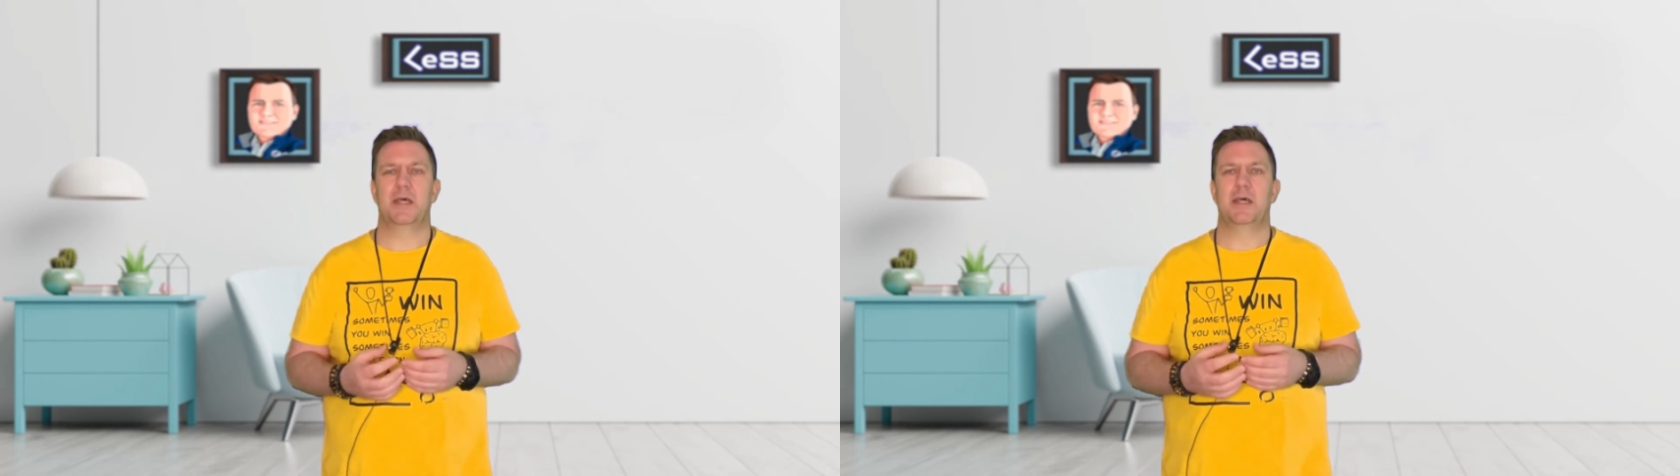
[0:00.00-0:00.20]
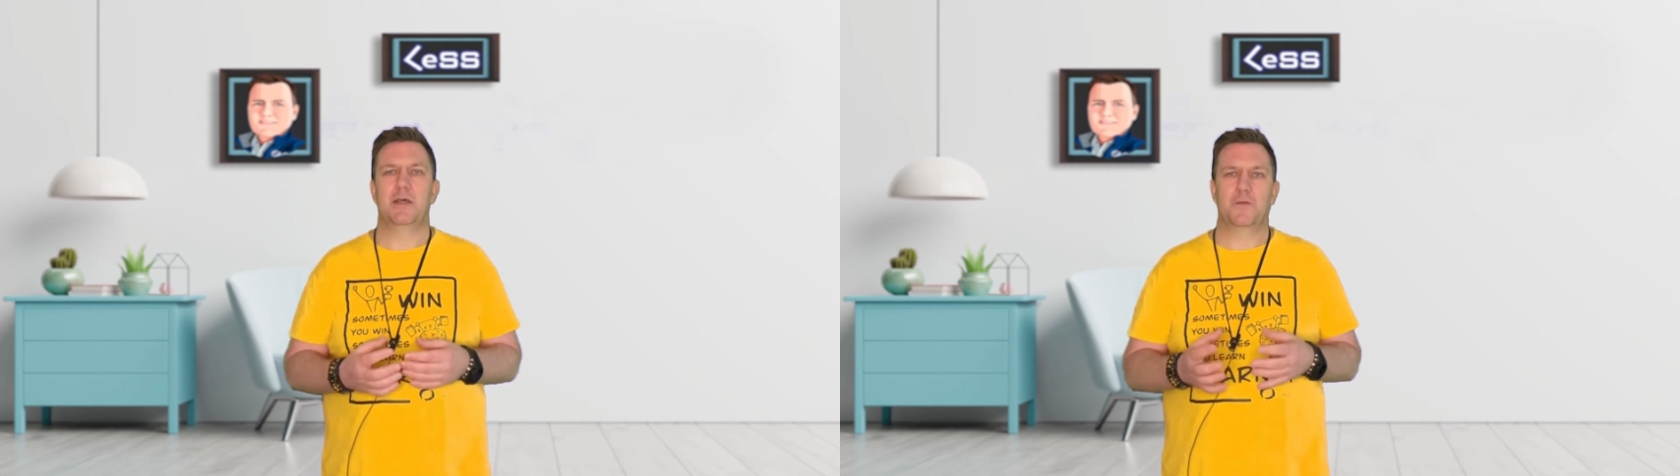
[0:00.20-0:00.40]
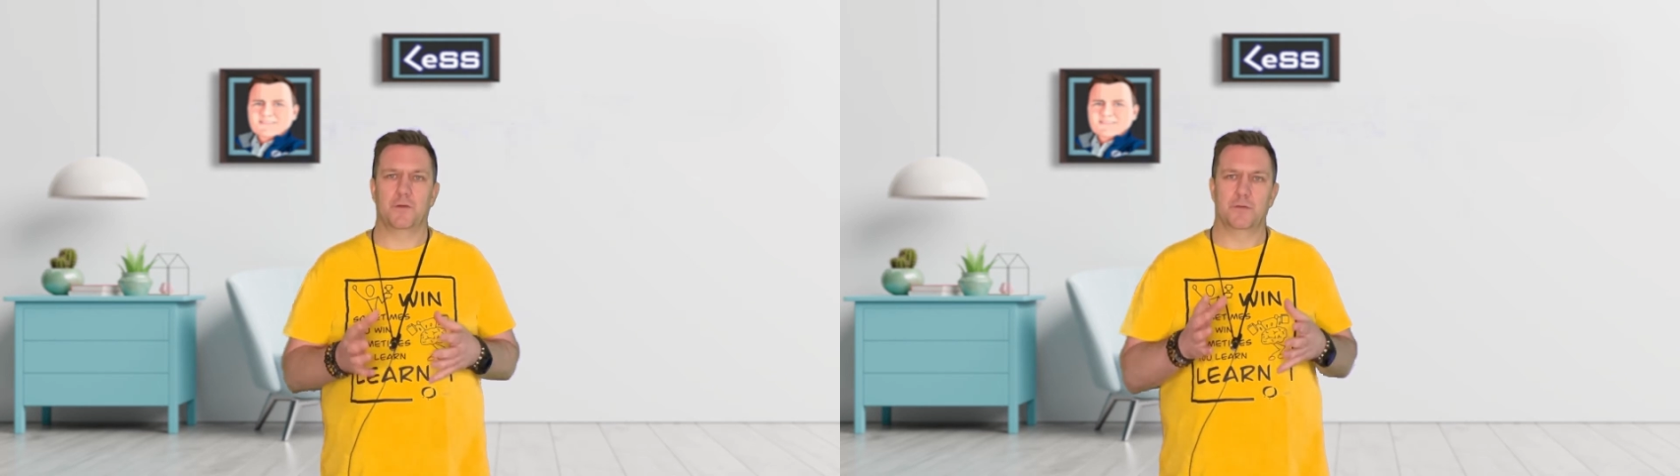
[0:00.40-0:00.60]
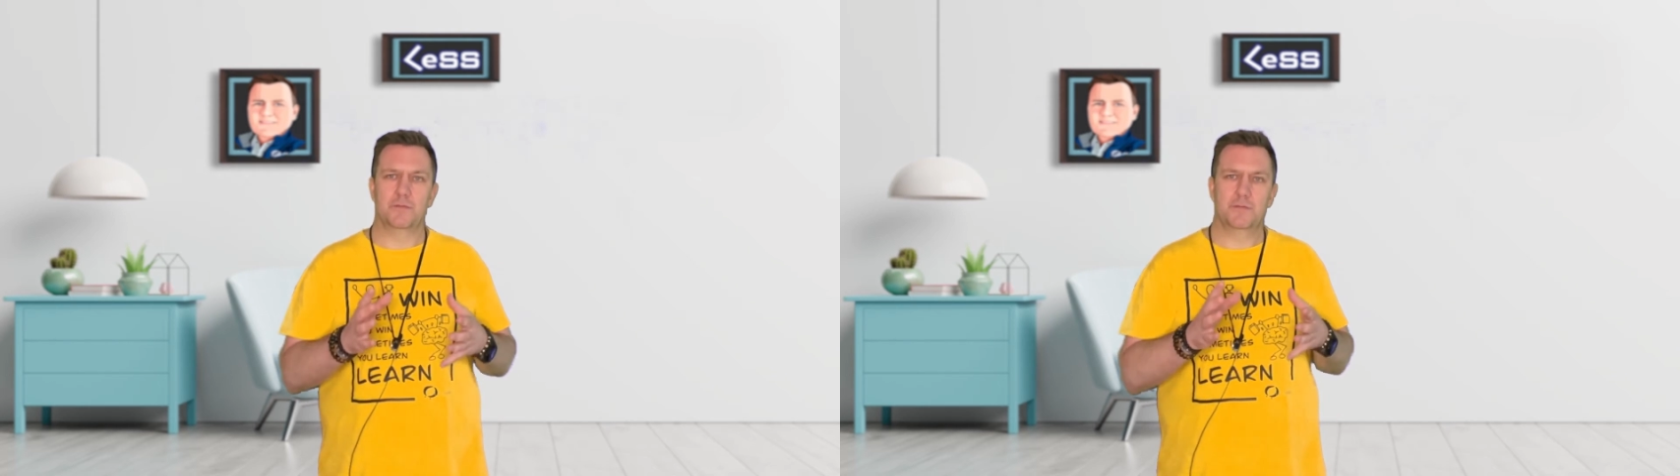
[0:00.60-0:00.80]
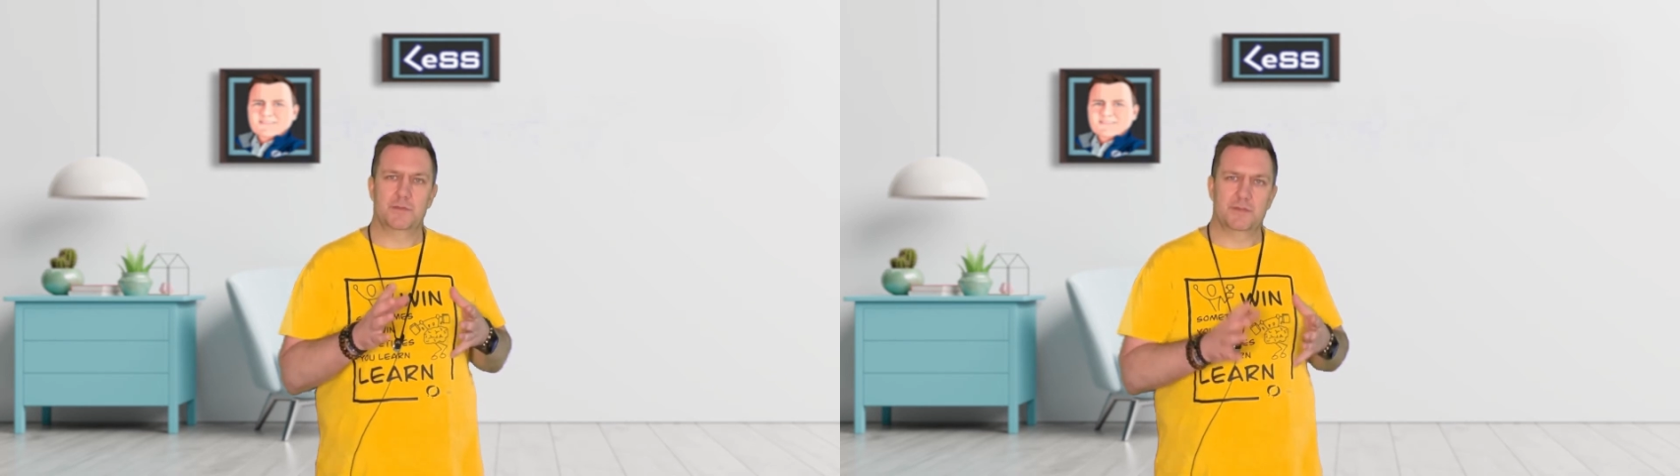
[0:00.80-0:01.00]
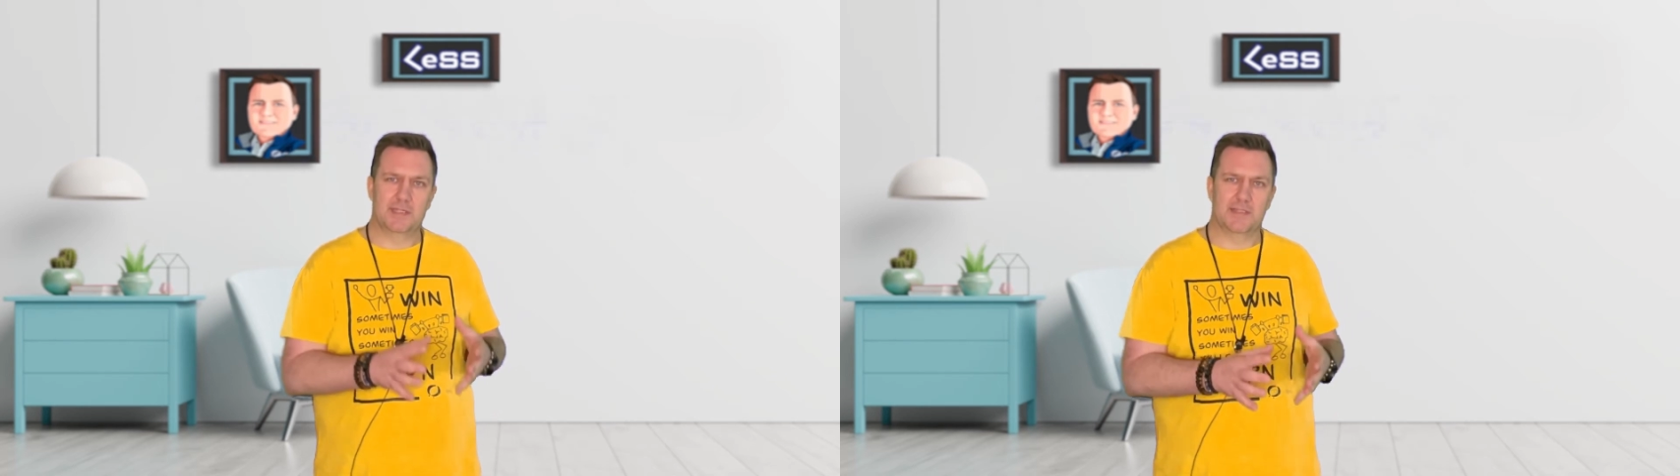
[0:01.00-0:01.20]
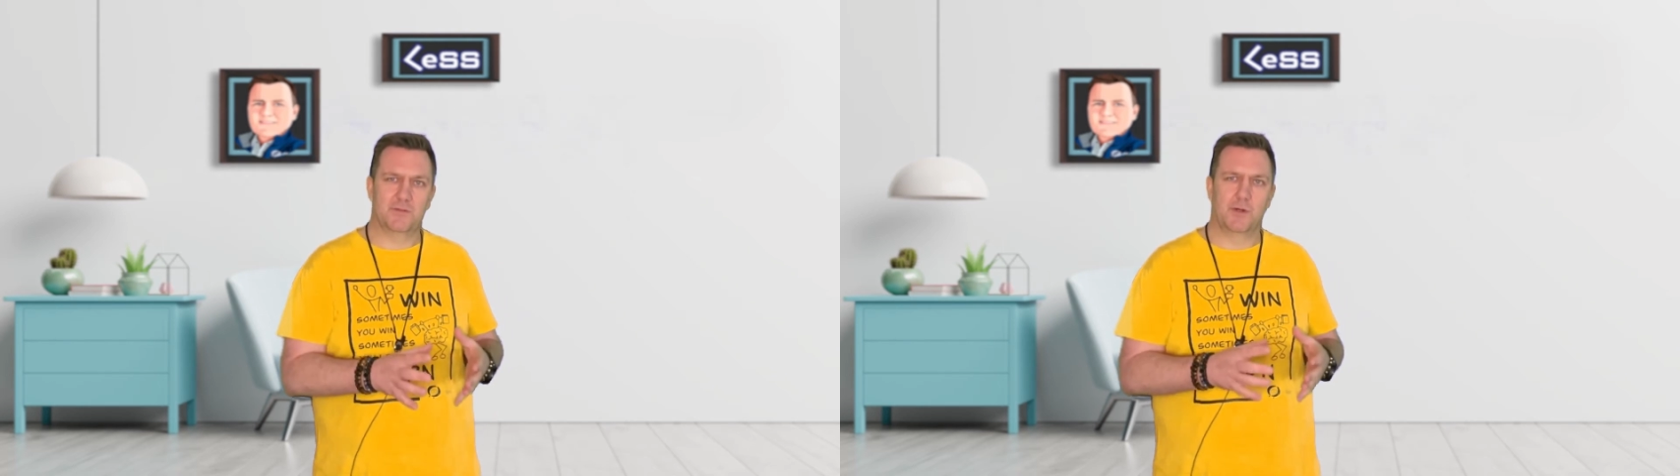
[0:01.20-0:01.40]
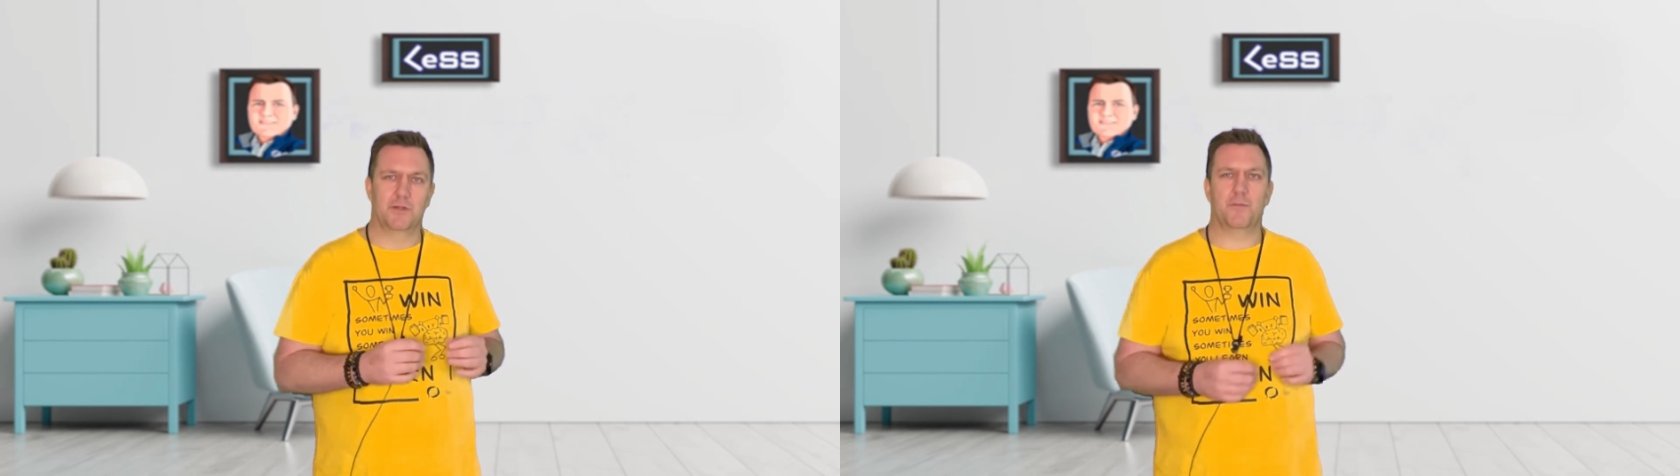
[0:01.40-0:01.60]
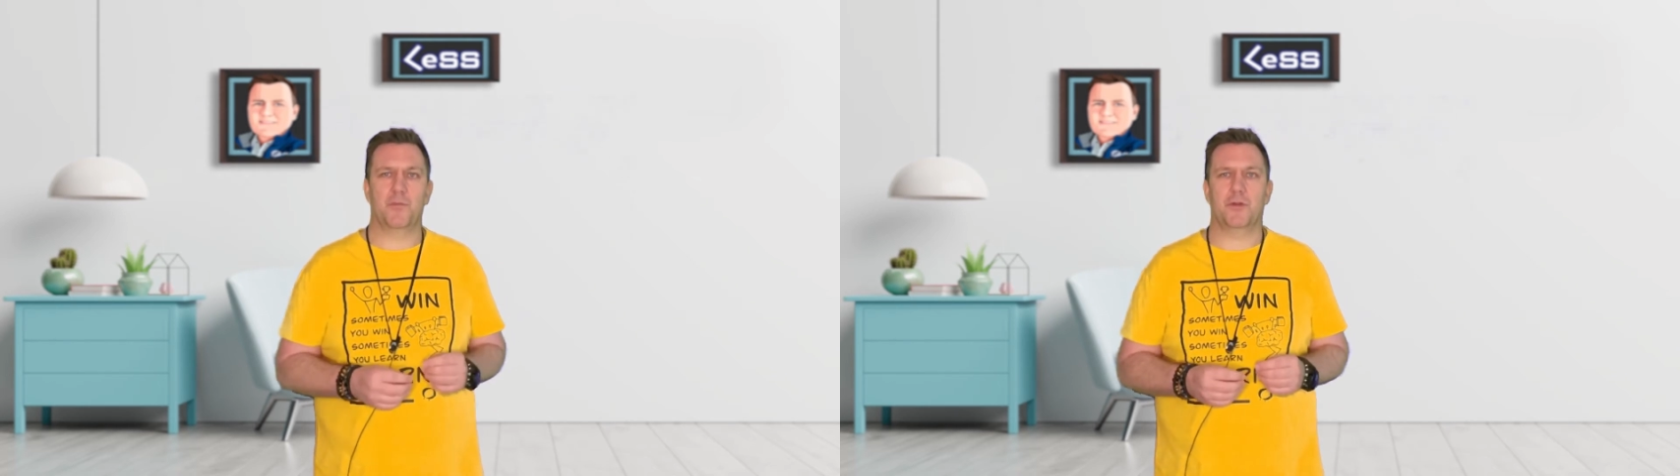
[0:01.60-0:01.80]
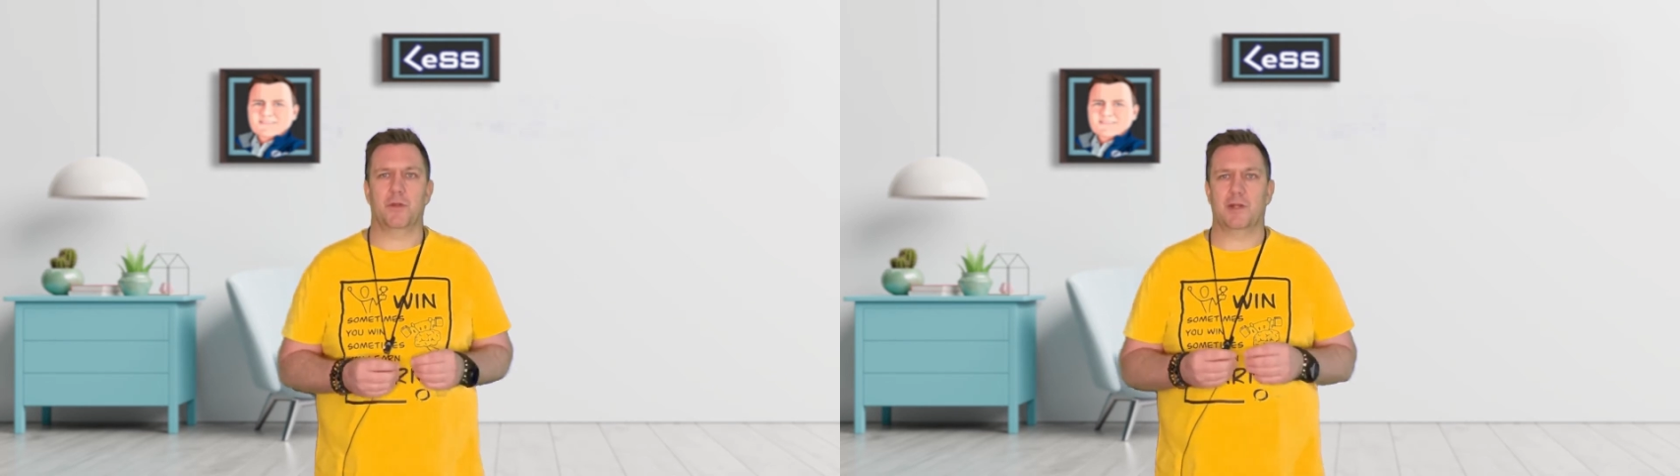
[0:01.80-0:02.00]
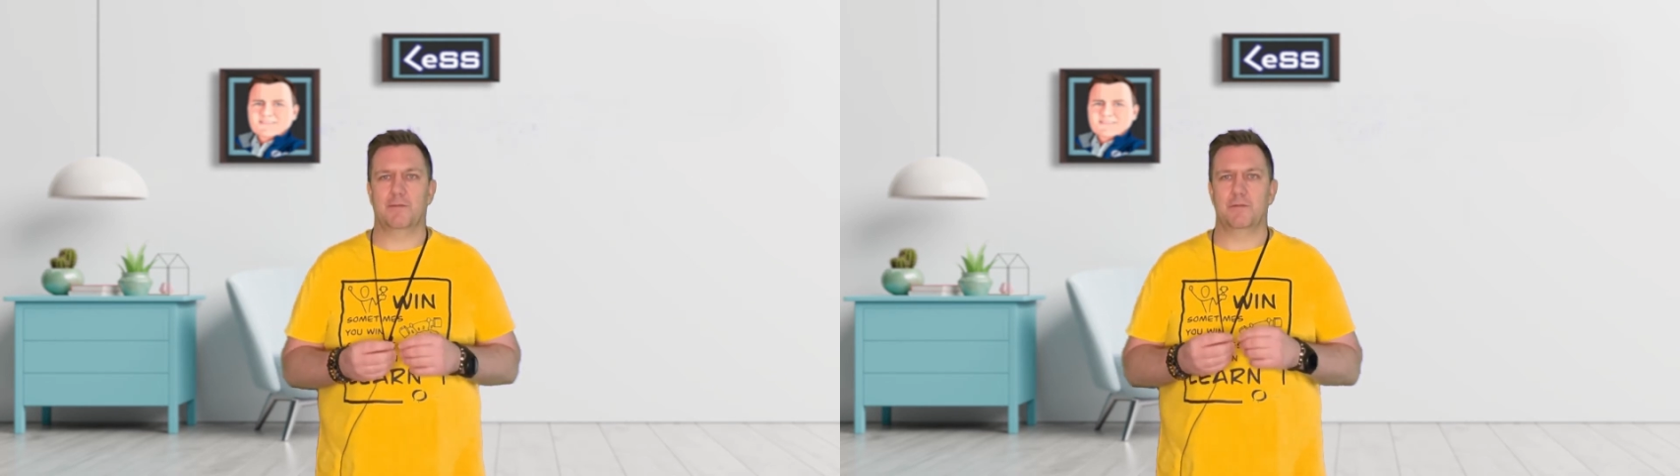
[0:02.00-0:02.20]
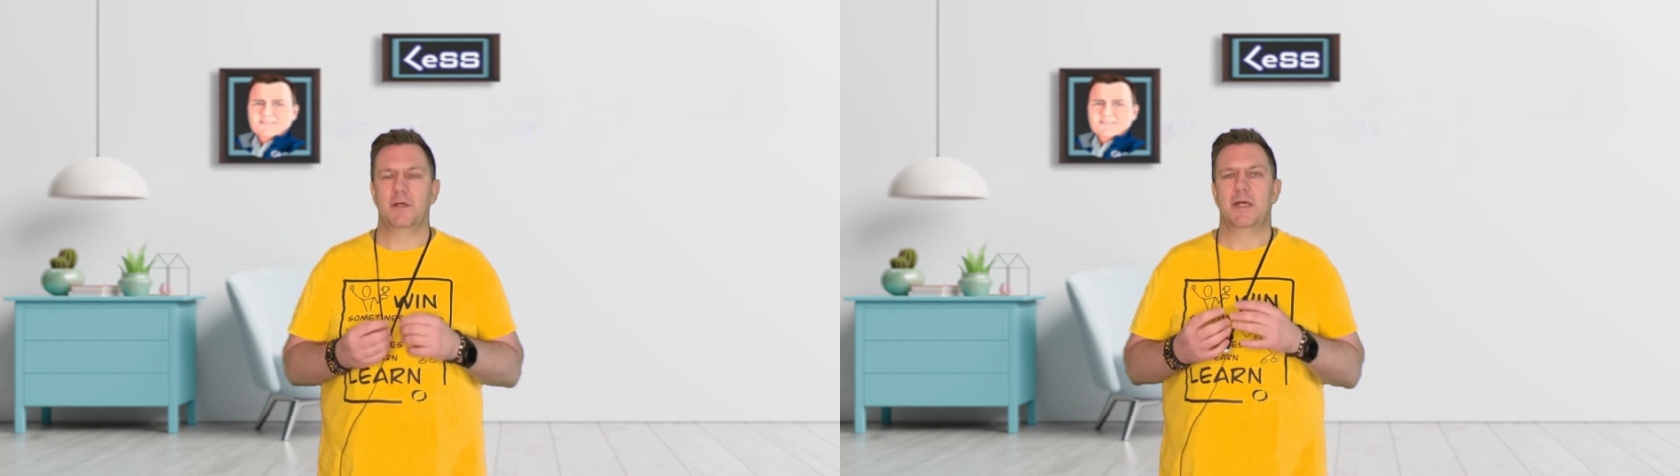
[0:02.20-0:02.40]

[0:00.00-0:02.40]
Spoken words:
So that's one on the product level.